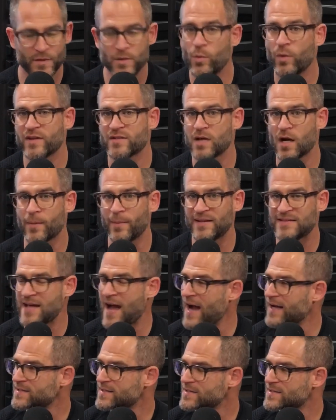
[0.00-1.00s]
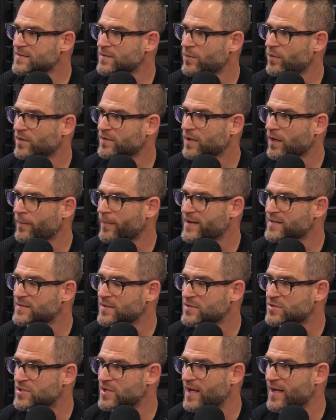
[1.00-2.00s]
You want to talk about taxes, or you want to talk about
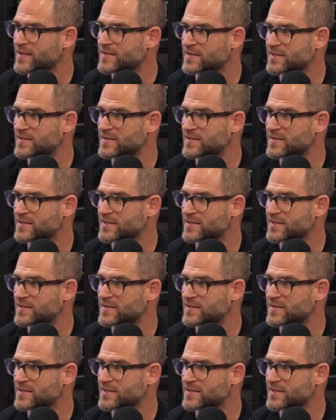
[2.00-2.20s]
associations?